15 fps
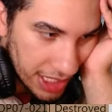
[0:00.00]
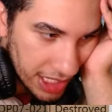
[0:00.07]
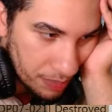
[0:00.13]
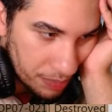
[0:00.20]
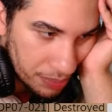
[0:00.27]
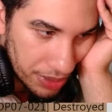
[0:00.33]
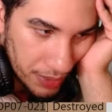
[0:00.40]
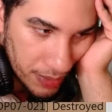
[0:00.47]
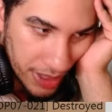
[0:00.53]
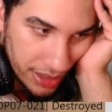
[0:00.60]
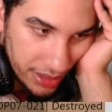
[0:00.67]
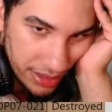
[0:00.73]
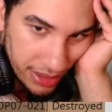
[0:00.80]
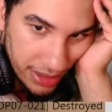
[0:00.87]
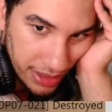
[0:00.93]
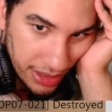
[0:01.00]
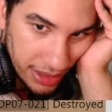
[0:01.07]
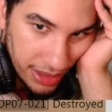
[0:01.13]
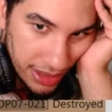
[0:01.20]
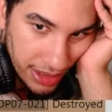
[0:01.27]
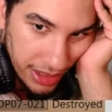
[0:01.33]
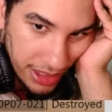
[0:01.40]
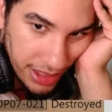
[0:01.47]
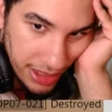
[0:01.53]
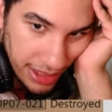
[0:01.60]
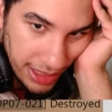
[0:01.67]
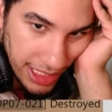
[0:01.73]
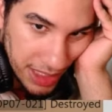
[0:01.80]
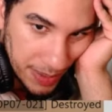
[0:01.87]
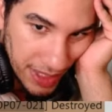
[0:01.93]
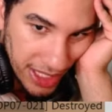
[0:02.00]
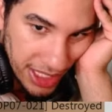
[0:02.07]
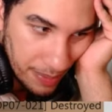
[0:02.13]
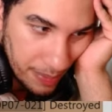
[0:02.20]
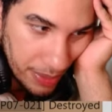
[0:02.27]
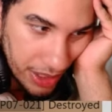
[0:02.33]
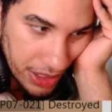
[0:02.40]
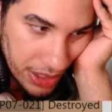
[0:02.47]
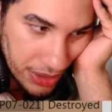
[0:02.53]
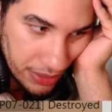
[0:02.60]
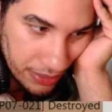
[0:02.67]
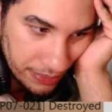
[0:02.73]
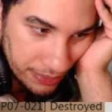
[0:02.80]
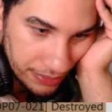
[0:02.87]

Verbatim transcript: out pretty well. Let's me get the Barto.